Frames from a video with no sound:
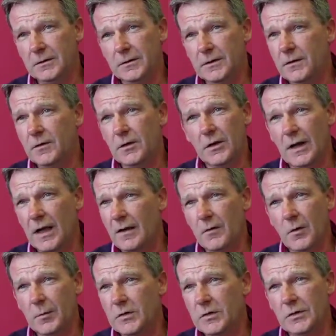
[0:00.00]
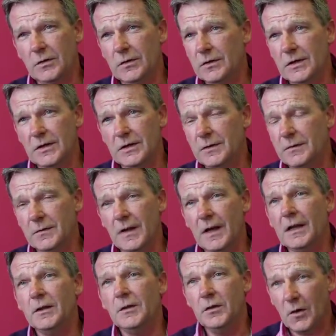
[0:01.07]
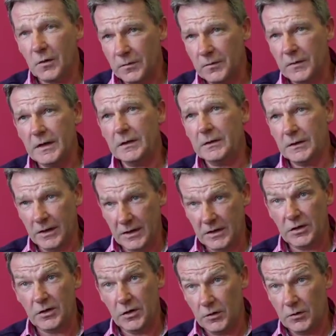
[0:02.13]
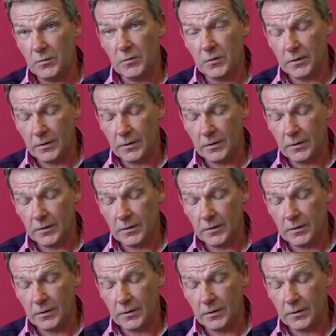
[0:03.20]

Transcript: You've got to have opportunities to fail and not feel that it's you.